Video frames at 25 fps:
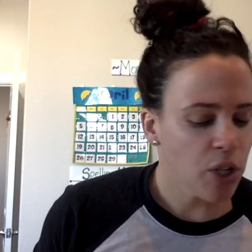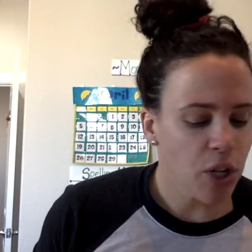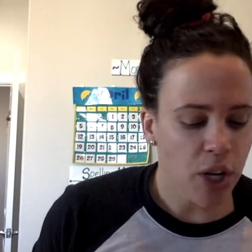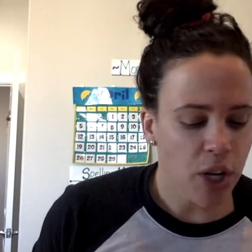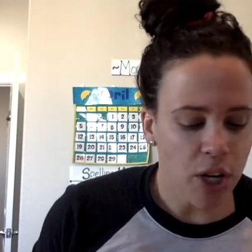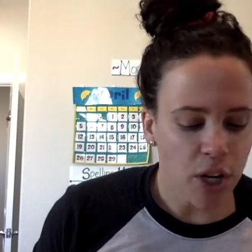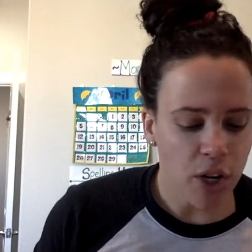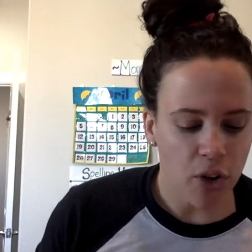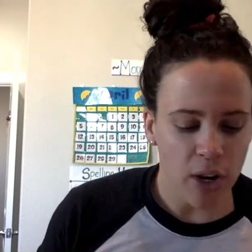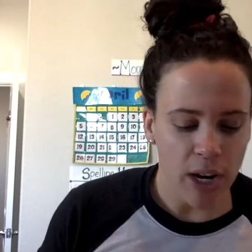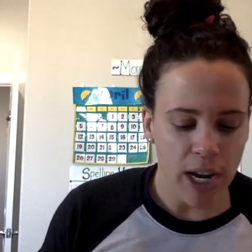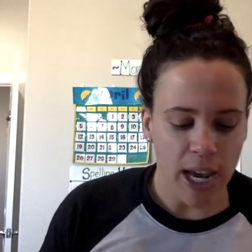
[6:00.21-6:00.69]
going
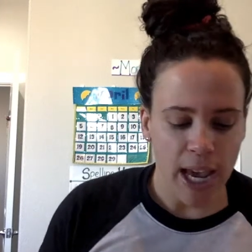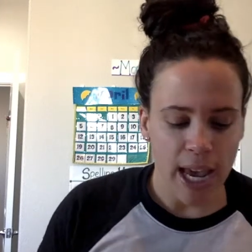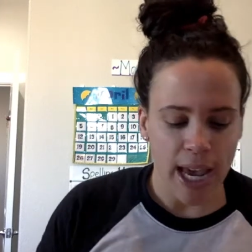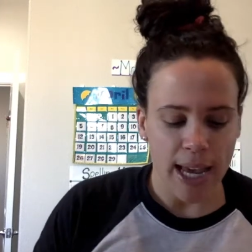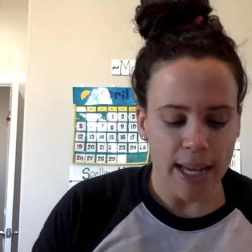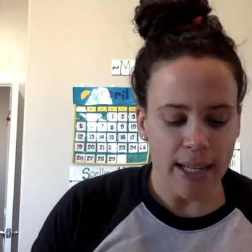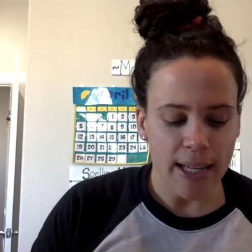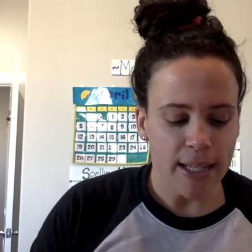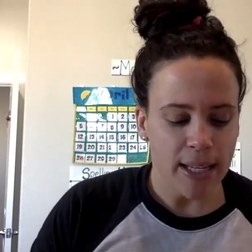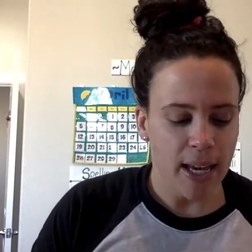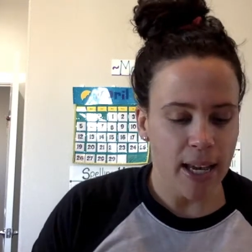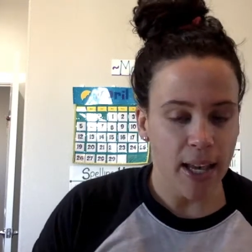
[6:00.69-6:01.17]
to
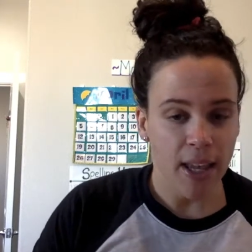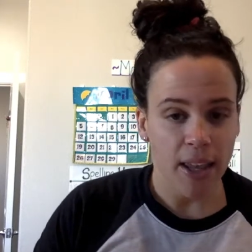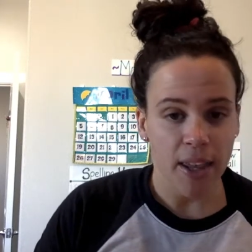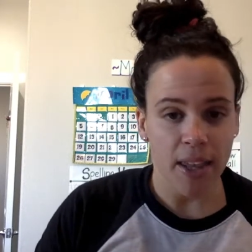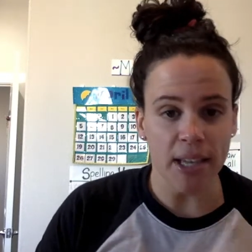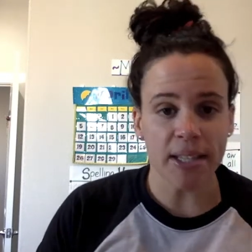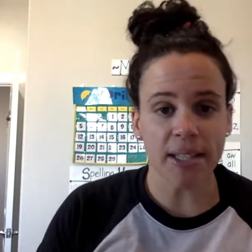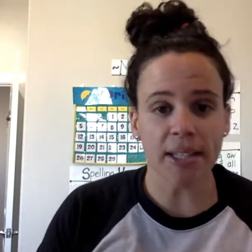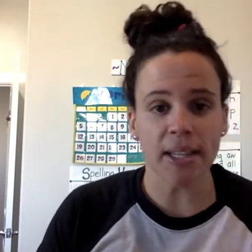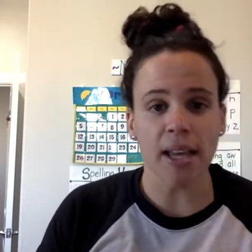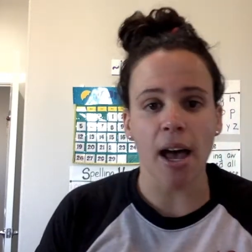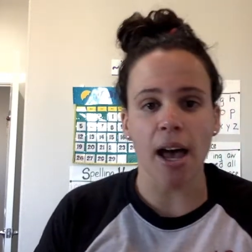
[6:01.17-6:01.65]
create the
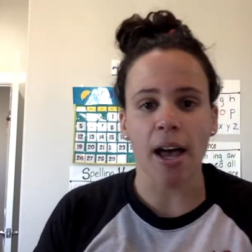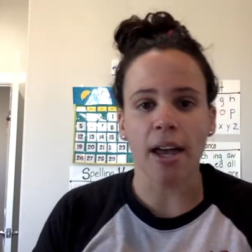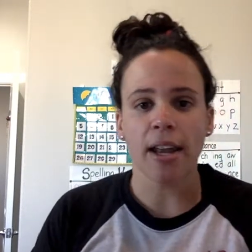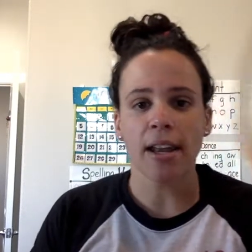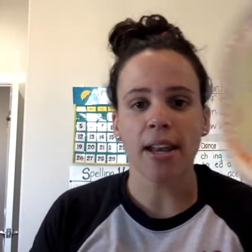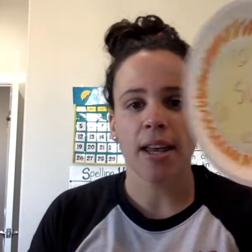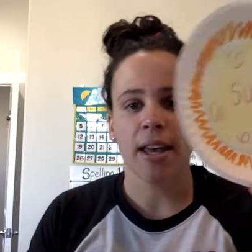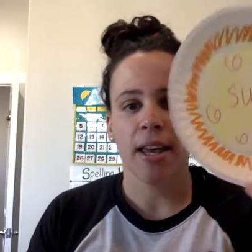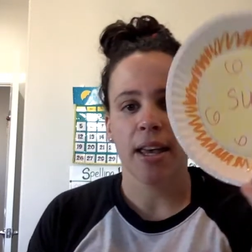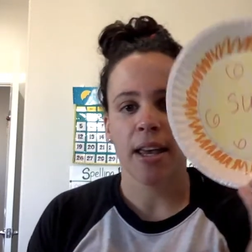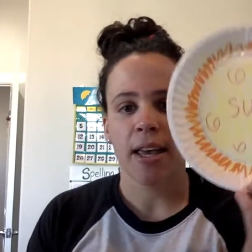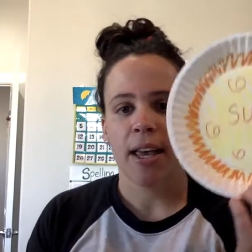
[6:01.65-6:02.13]
sun
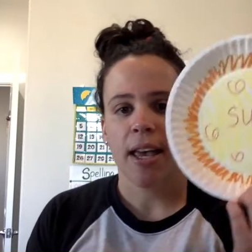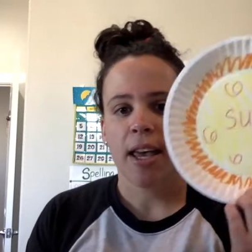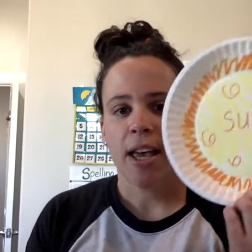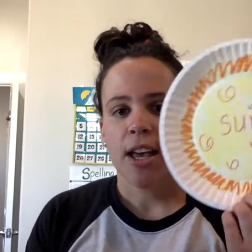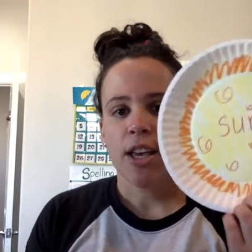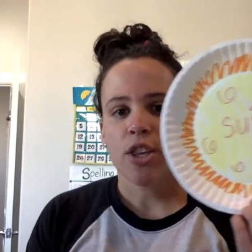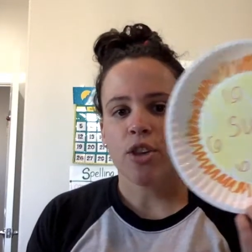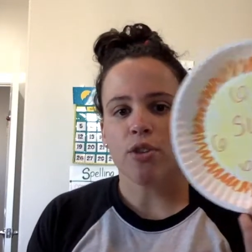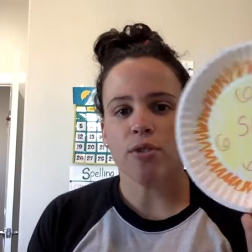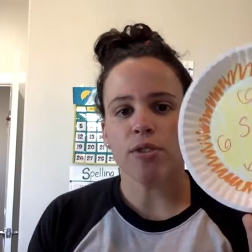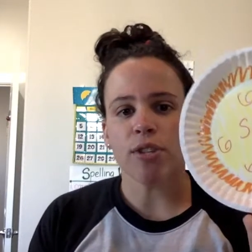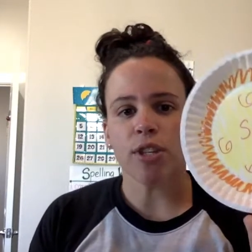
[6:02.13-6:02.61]

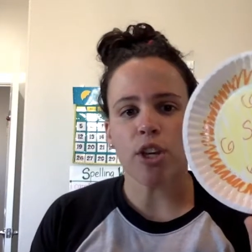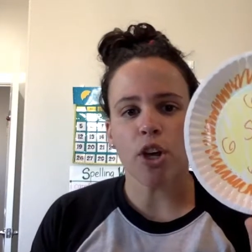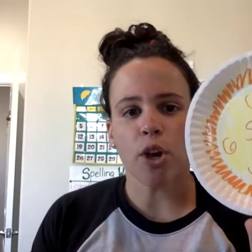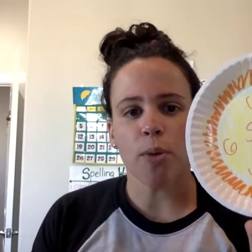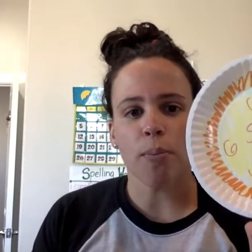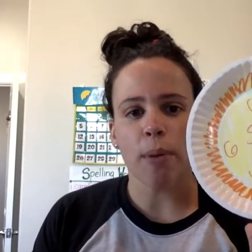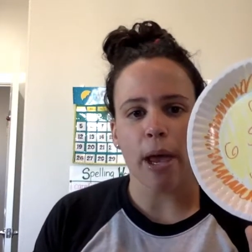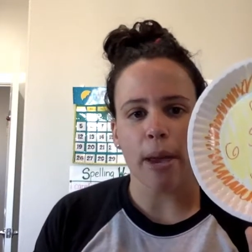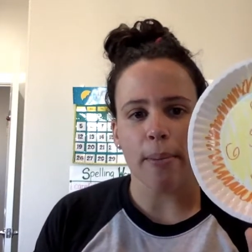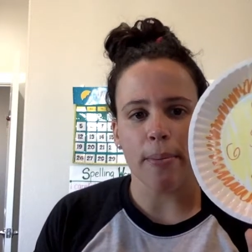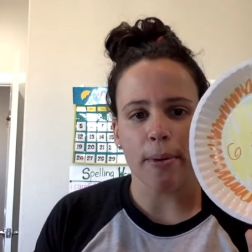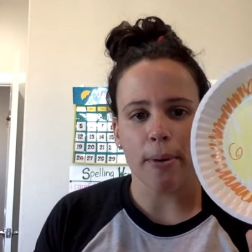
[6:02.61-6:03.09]
using your
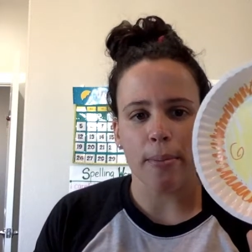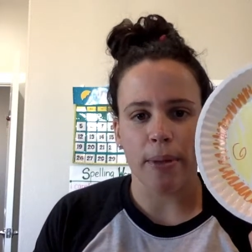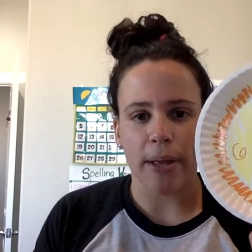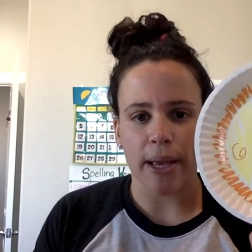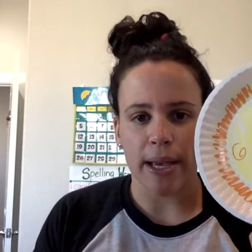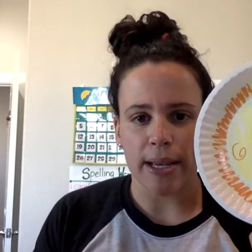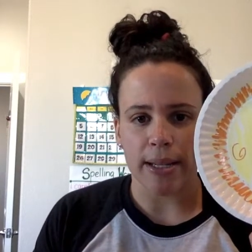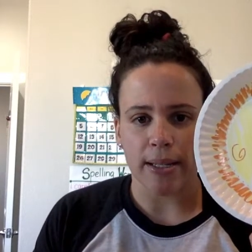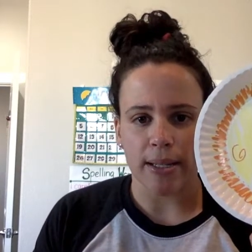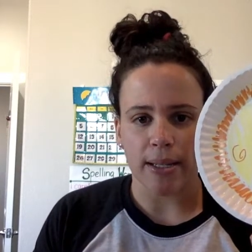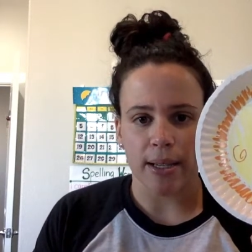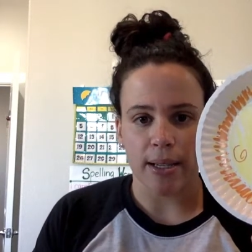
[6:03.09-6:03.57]
paper
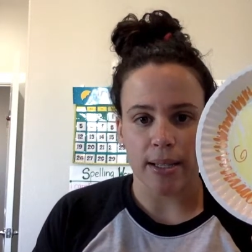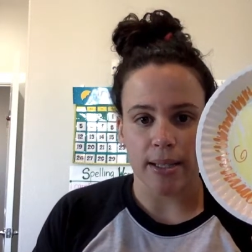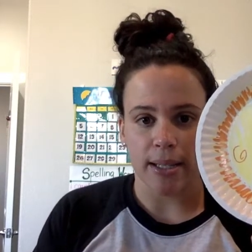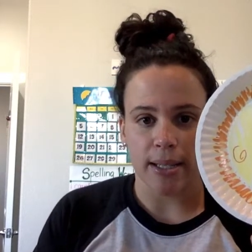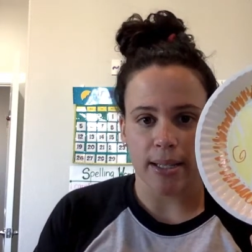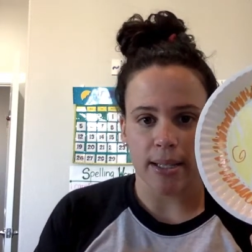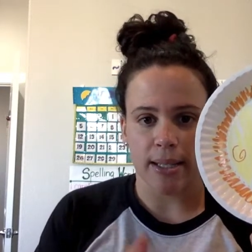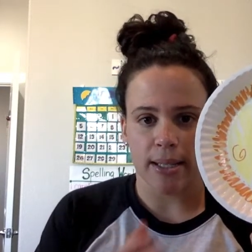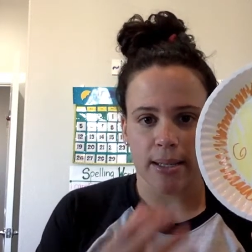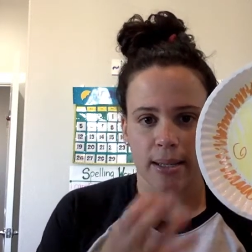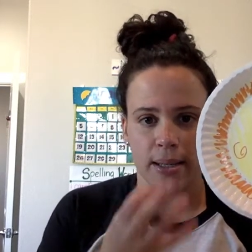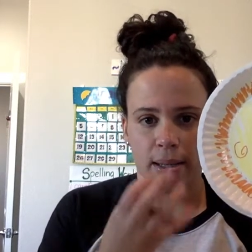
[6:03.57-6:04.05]
plate because
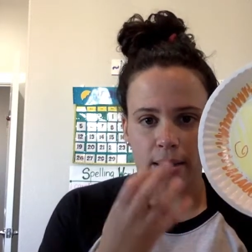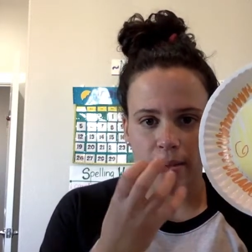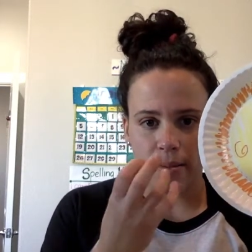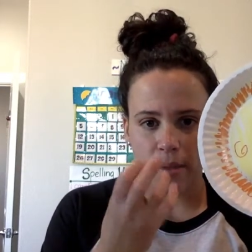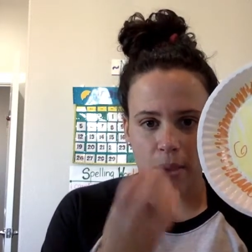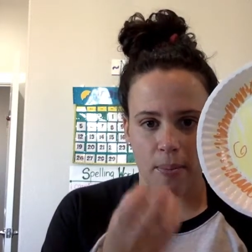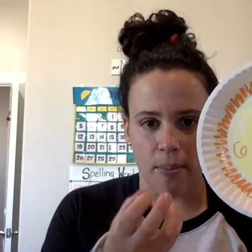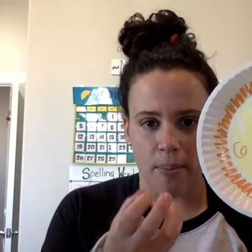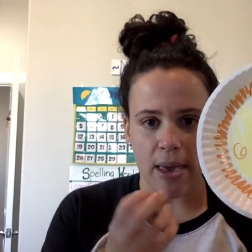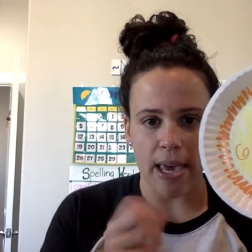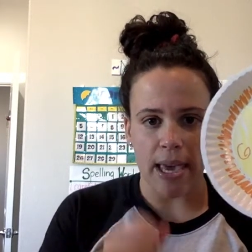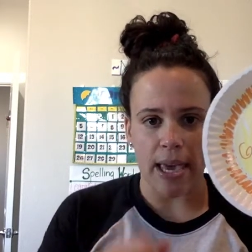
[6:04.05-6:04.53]
it's the
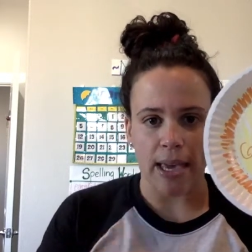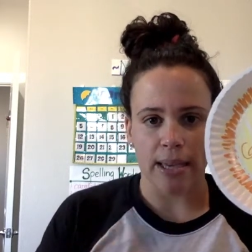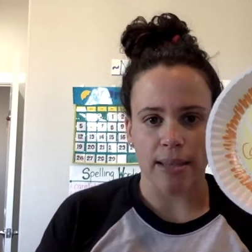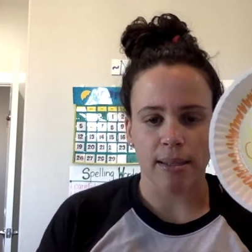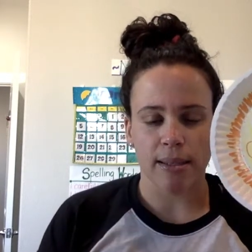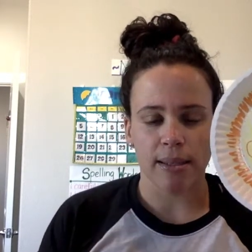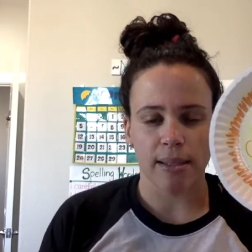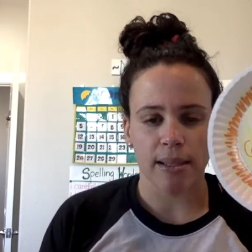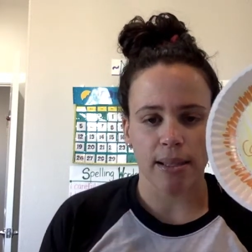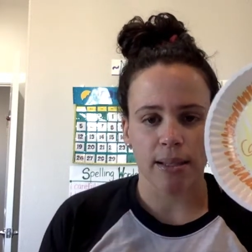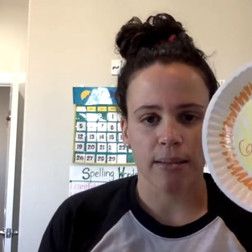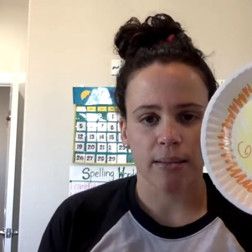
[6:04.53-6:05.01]

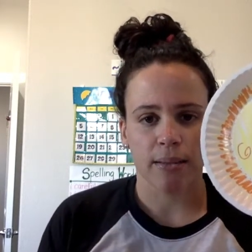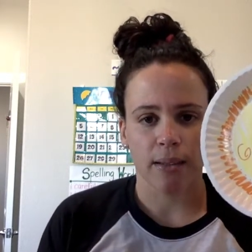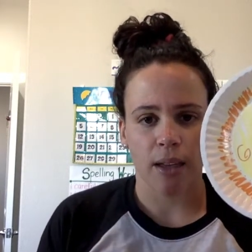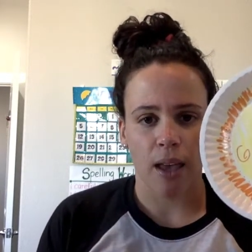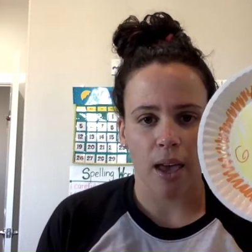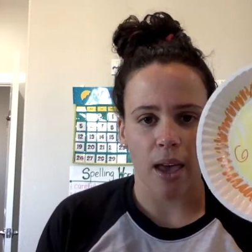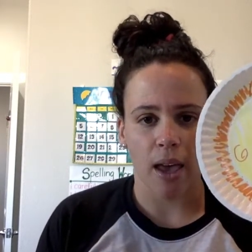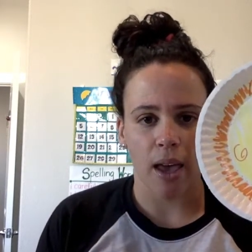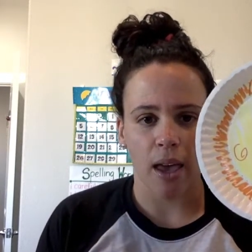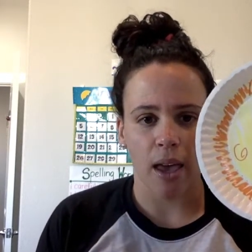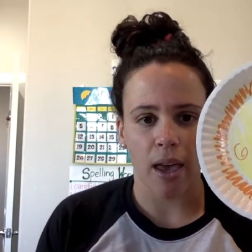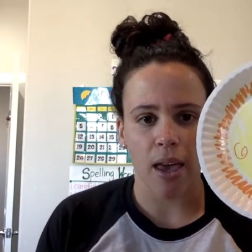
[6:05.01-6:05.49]
biggest,
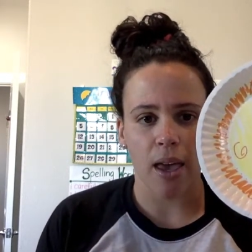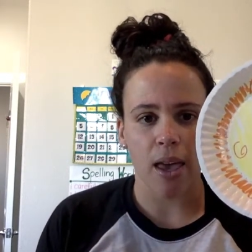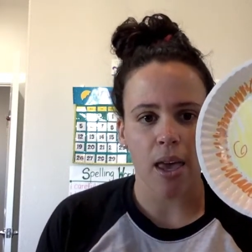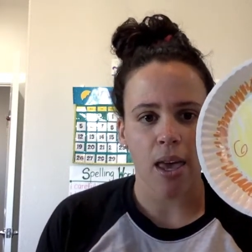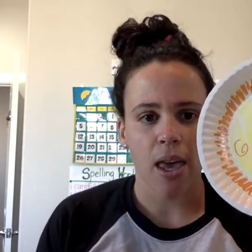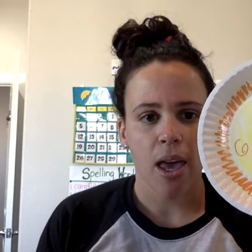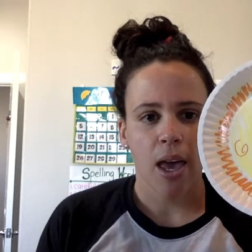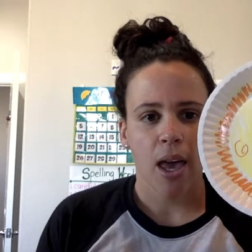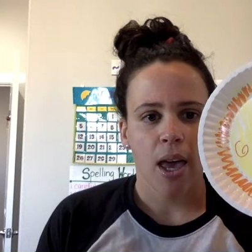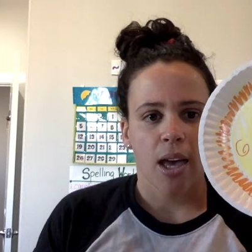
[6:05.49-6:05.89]
okay?